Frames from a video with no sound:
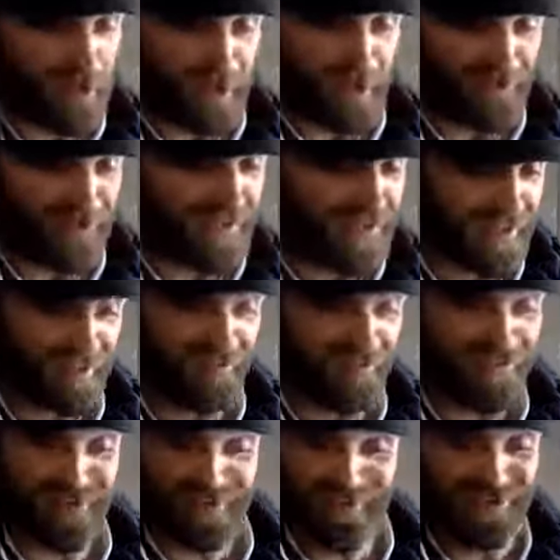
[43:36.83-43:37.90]
I don't think a
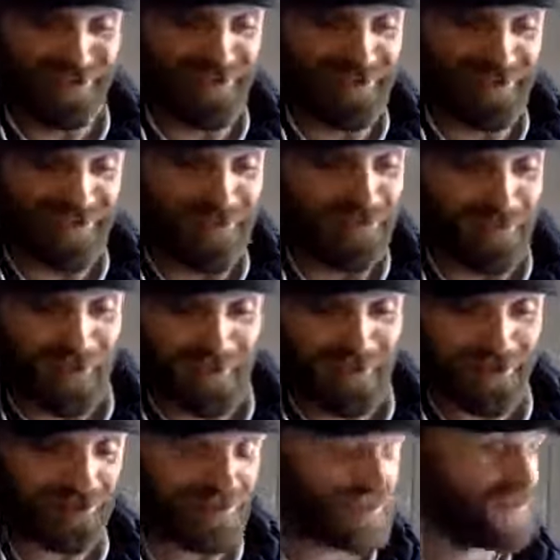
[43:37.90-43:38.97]
preacher's going to stop
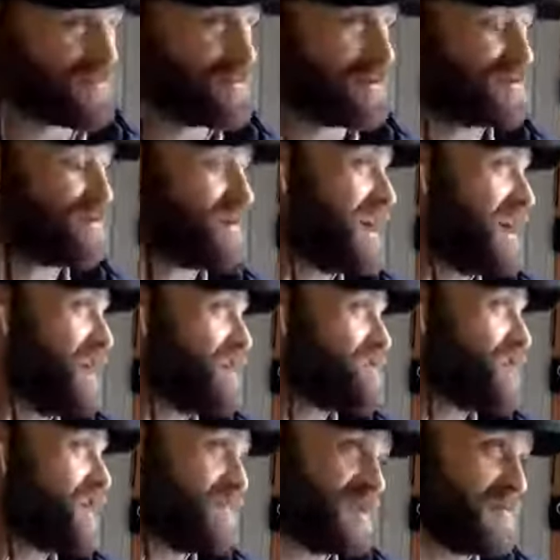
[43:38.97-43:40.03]
women going into a
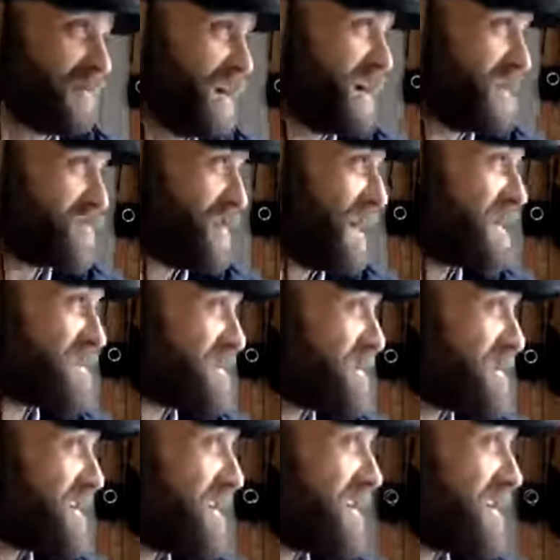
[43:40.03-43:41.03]
shop to buy a dress.